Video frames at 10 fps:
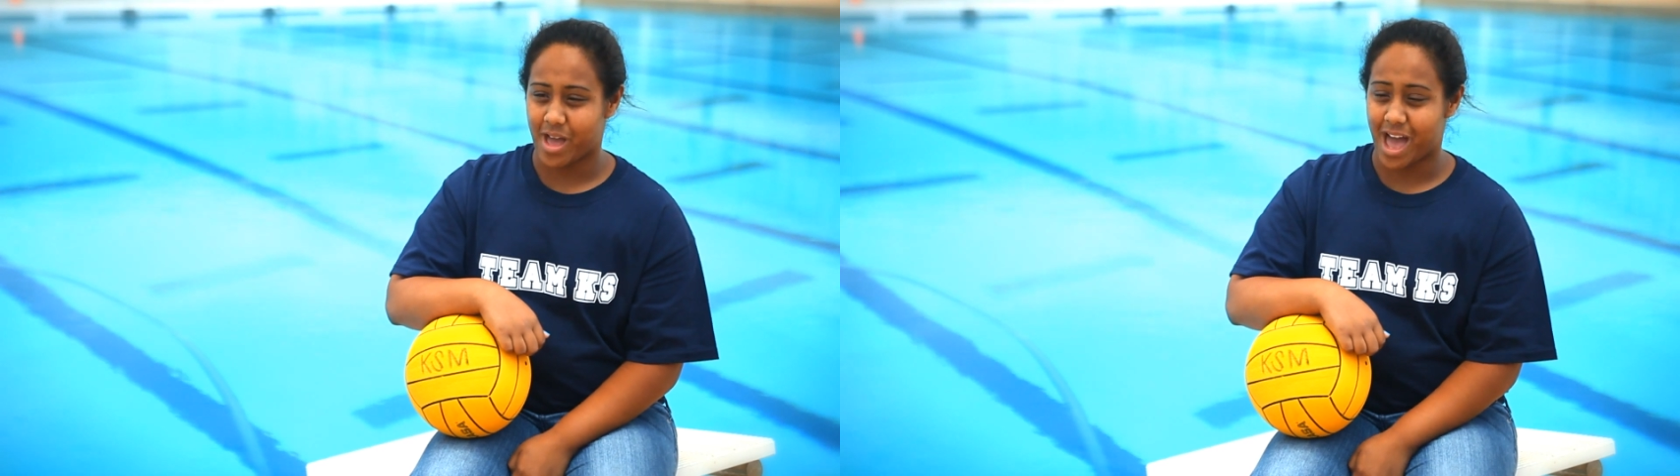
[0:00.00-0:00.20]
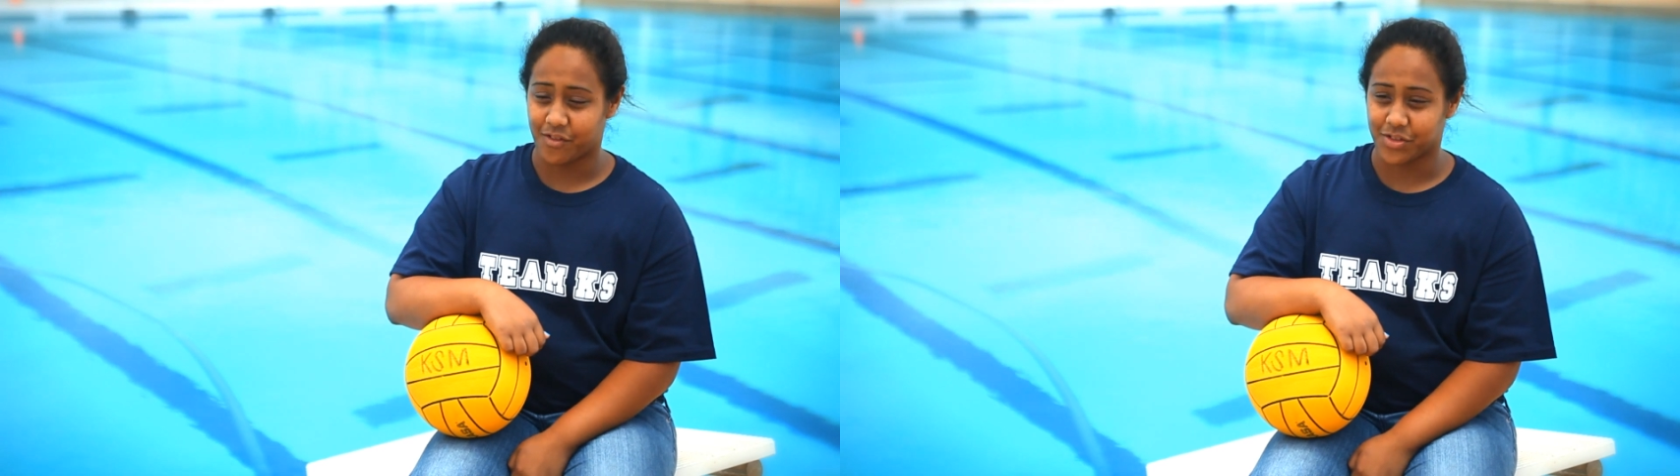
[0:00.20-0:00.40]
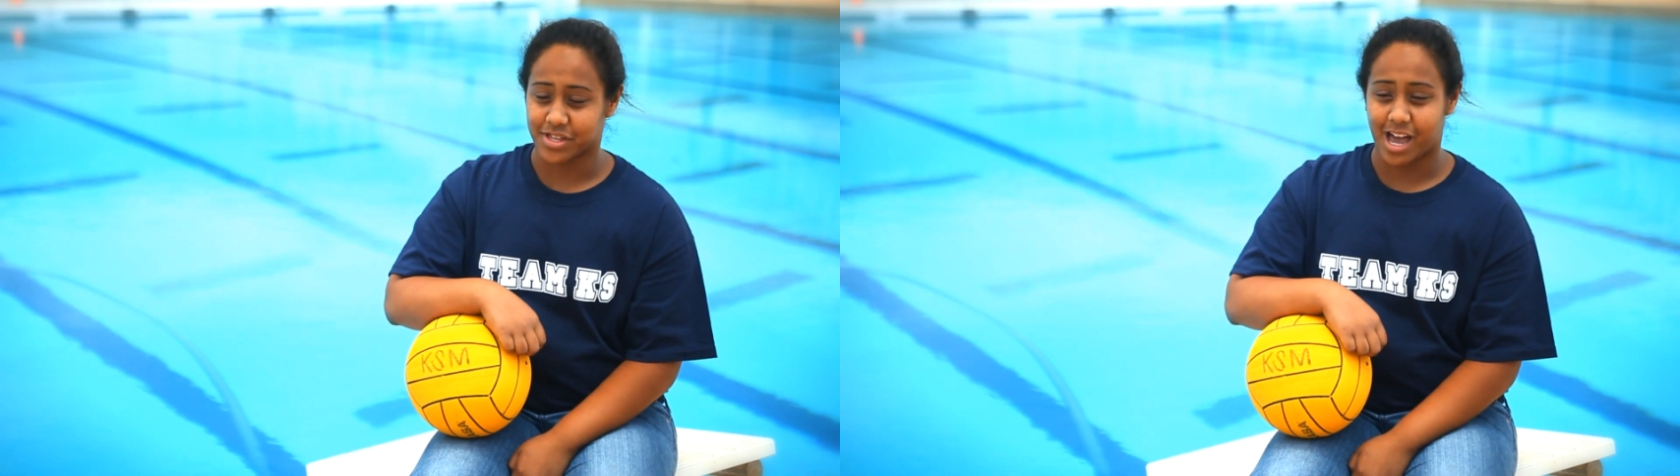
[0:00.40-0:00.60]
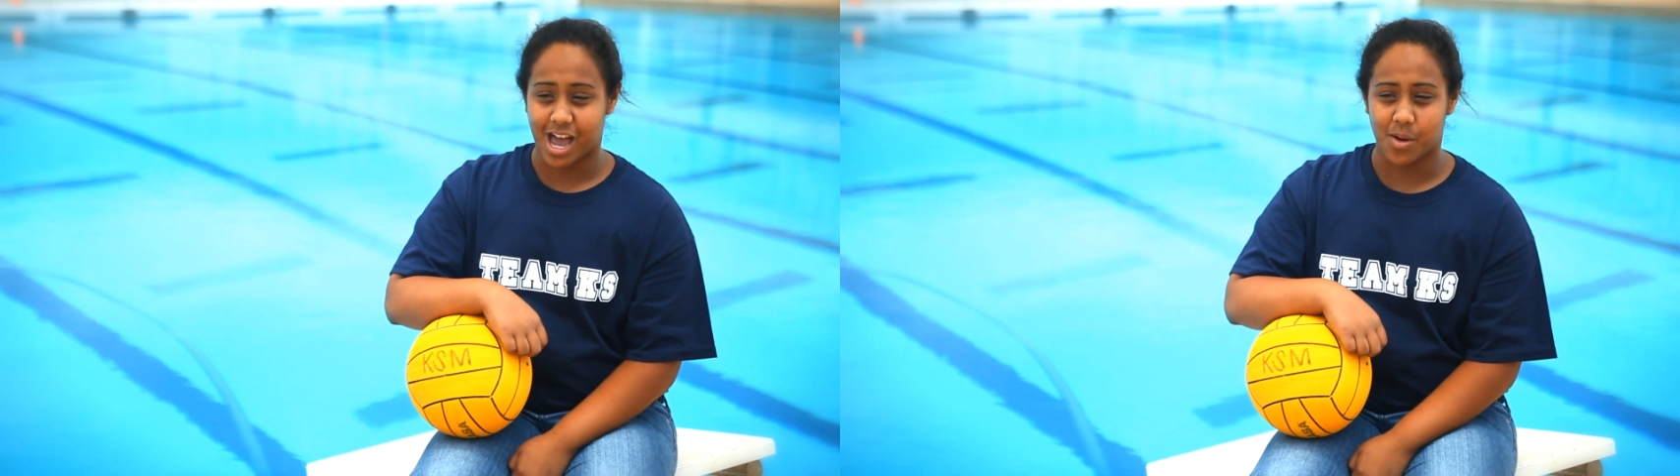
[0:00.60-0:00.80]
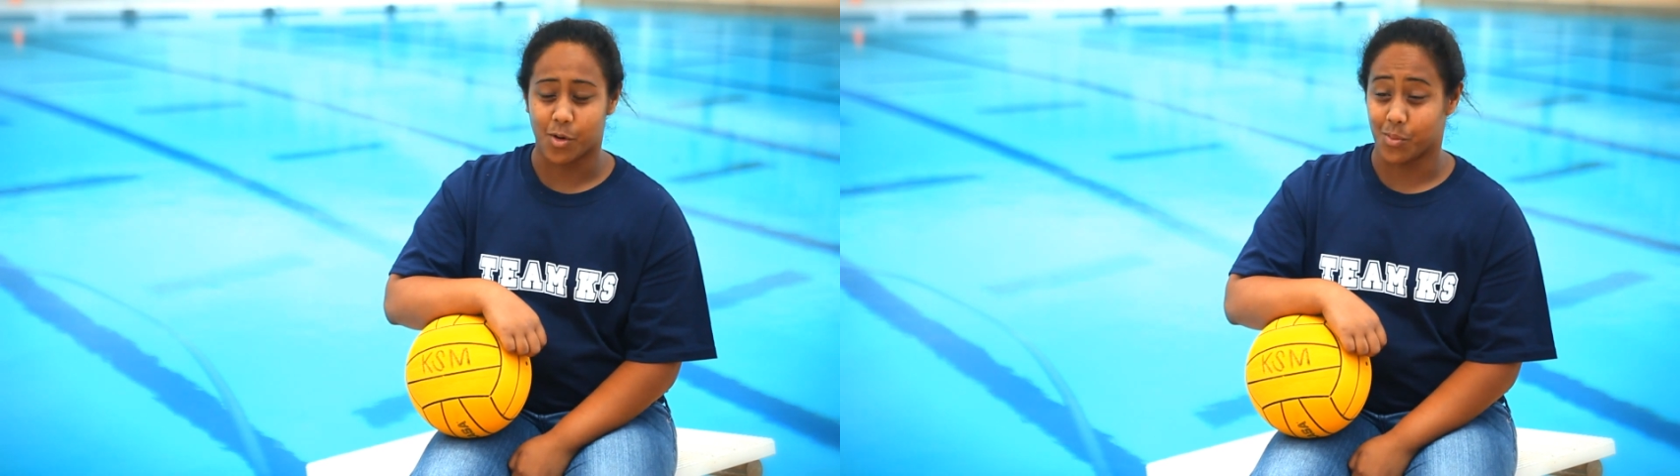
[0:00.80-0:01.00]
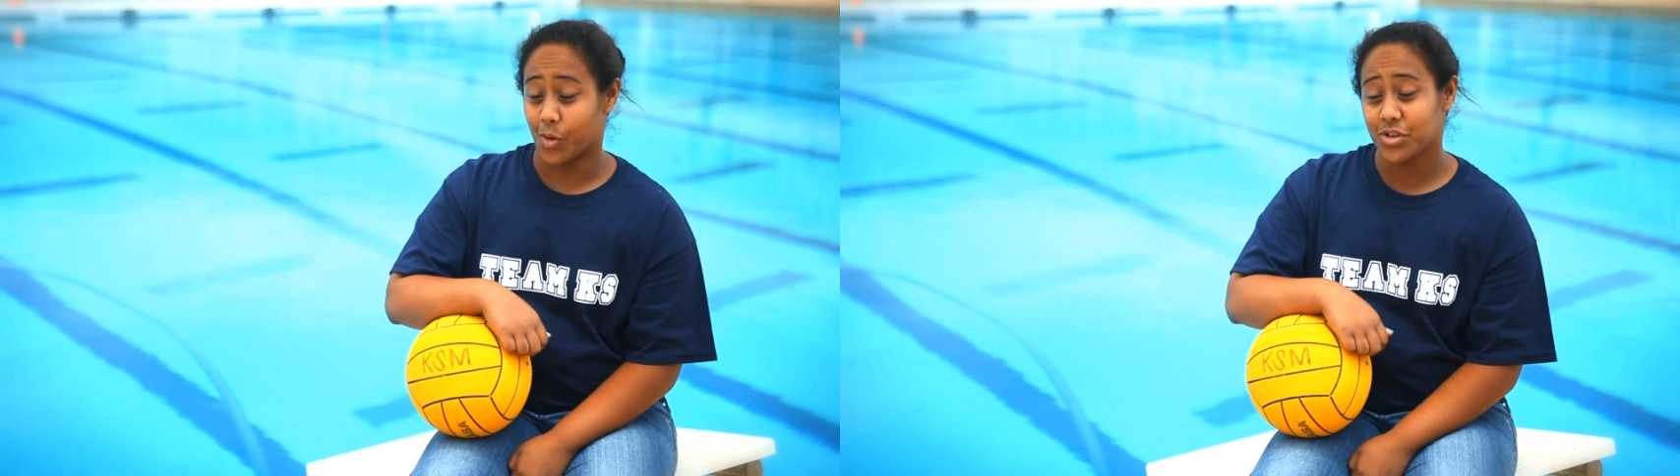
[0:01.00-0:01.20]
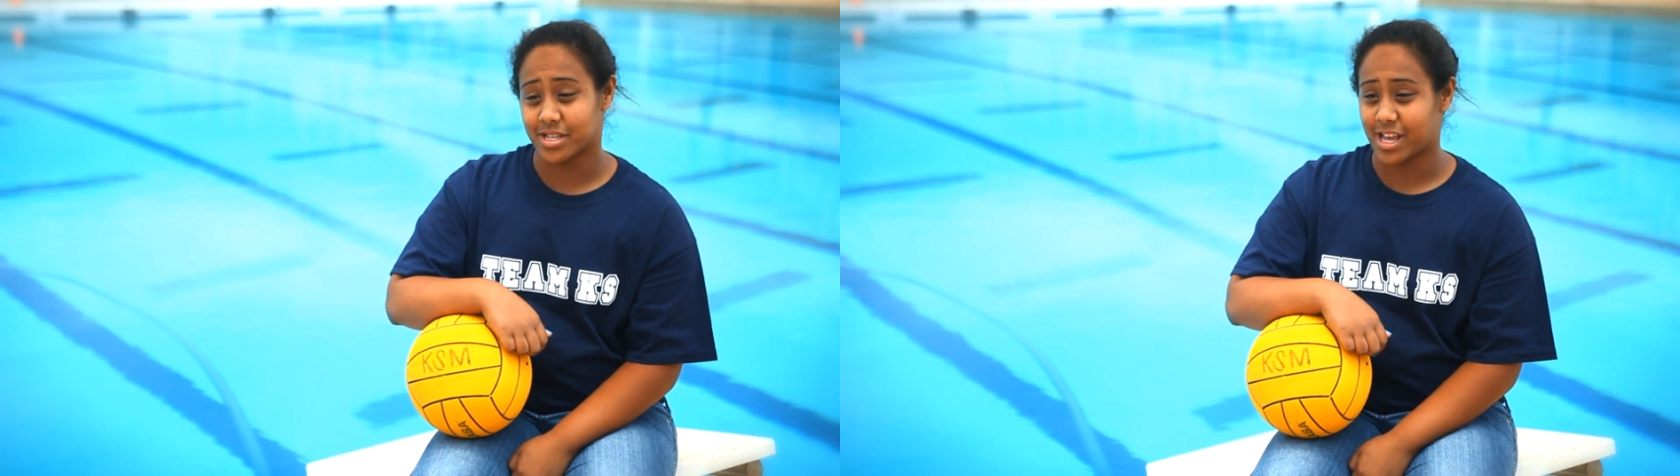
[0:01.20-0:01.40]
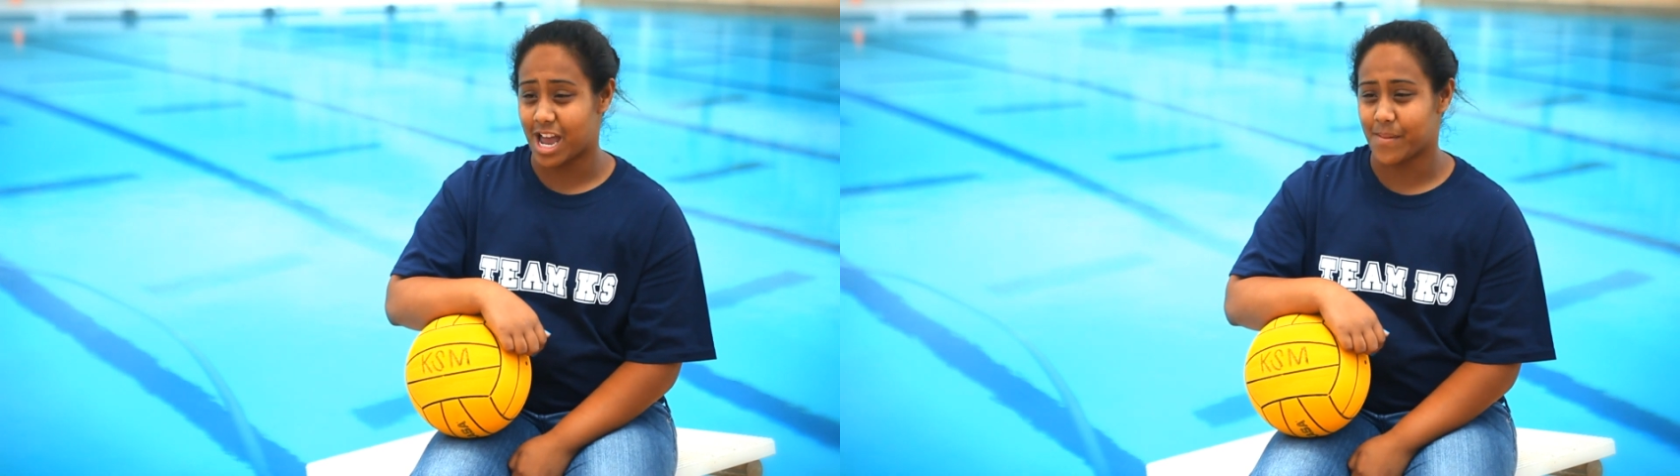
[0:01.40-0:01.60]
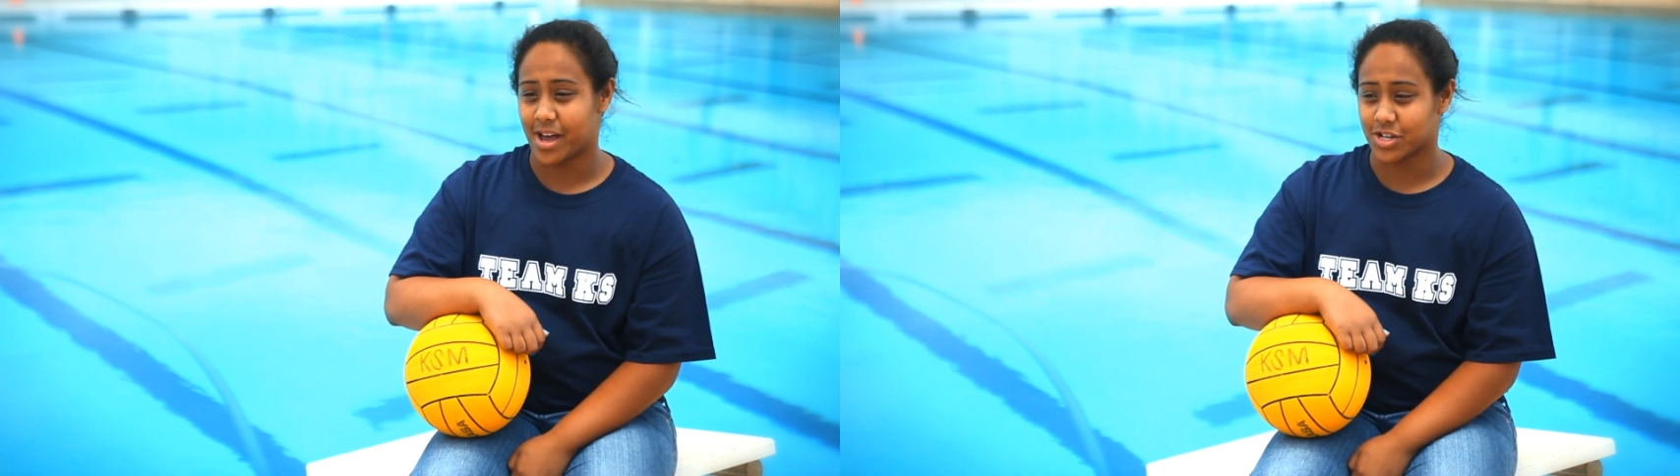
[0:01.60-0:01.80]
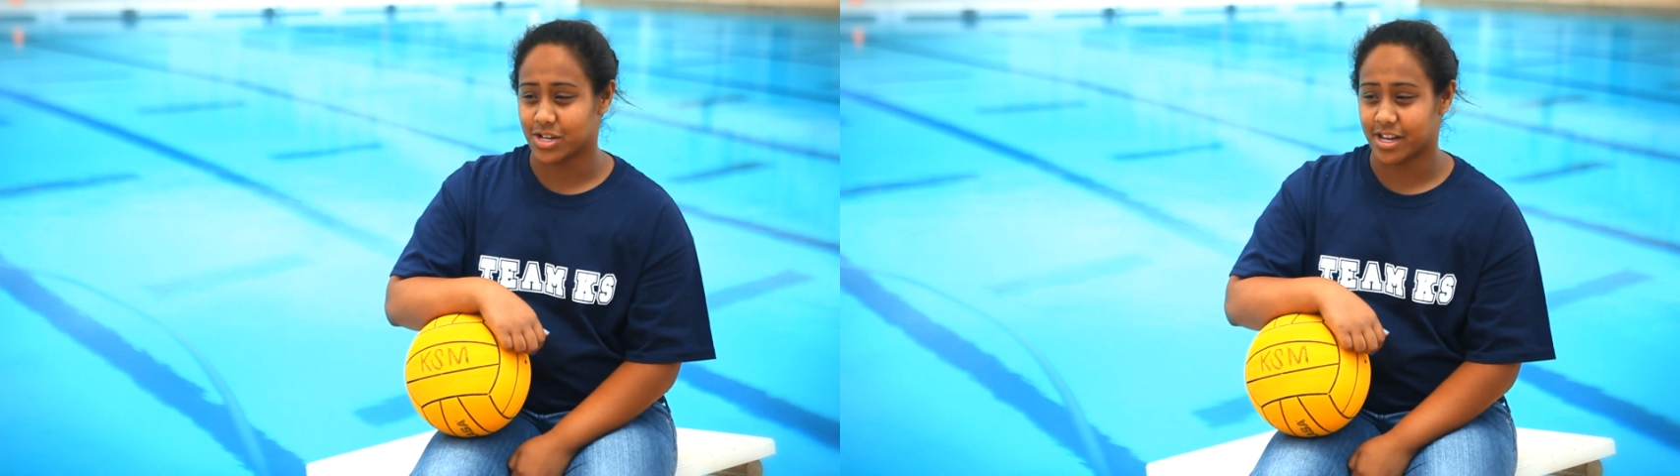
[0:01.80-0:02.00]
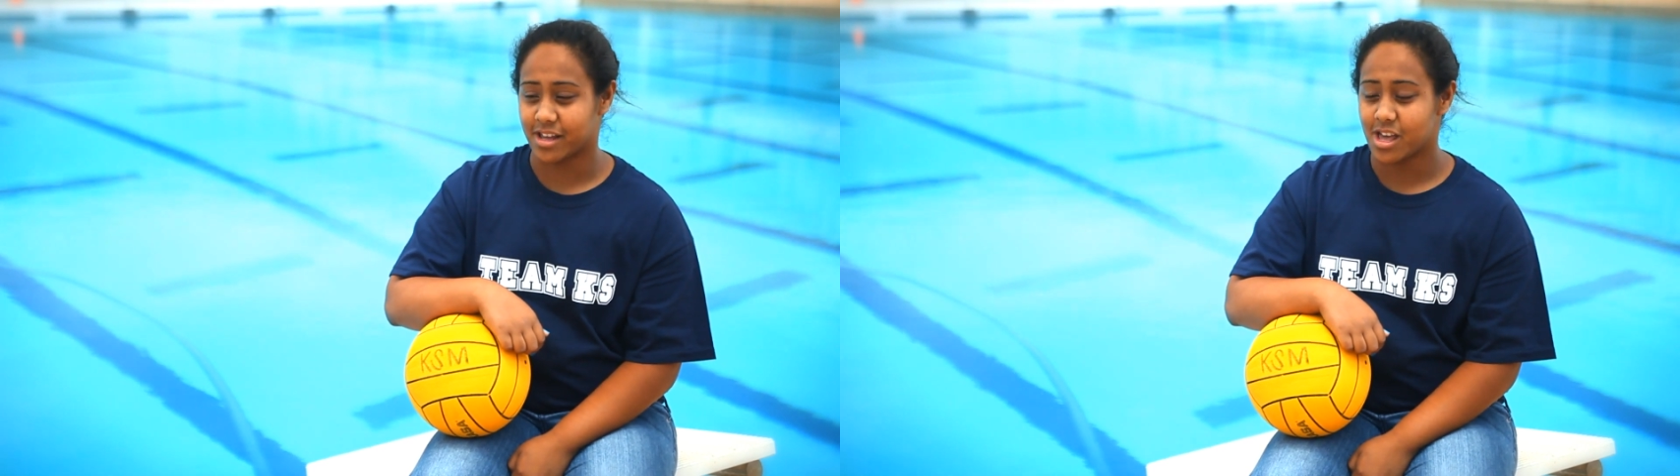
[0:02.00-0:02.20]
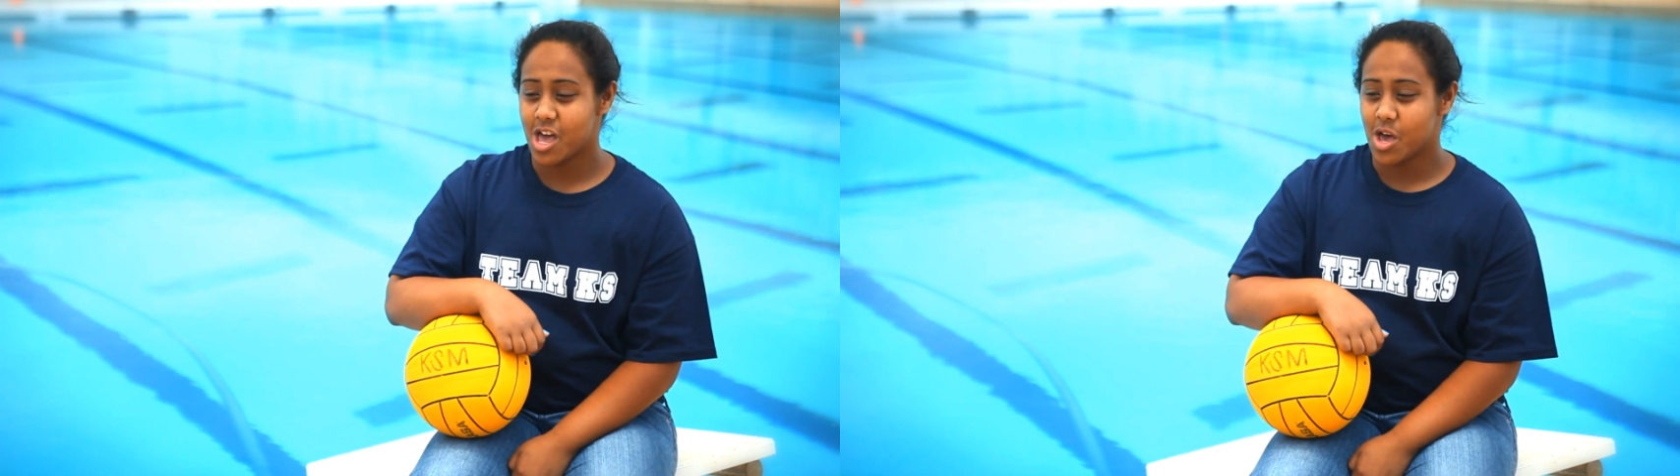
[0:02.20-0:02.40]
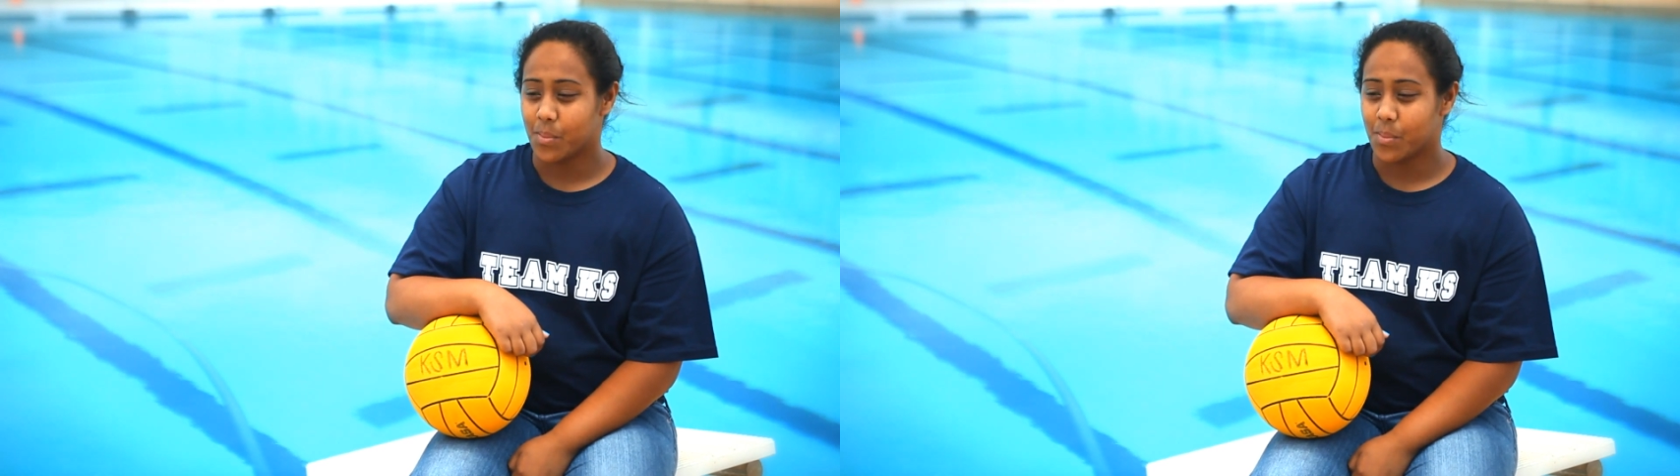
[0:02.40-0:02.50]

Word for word: half the time or most of the time actually.